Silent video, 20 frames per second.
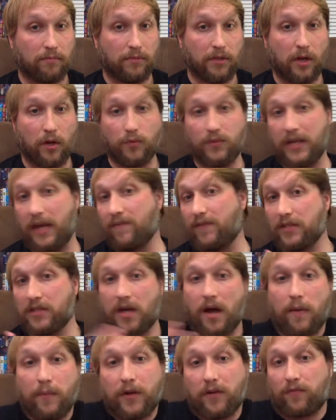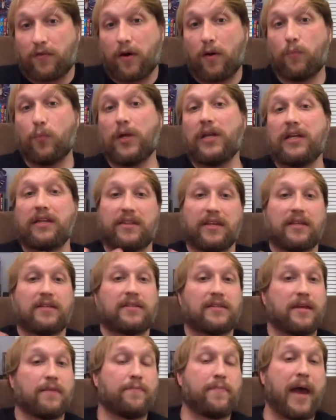you know, Davy's coming from when he
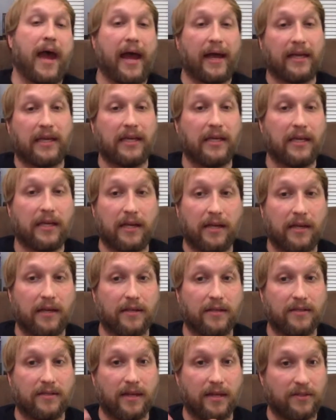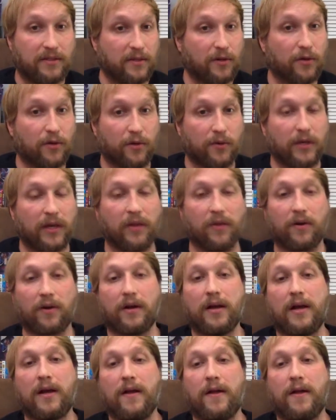thinks that Mackie is a serial killer.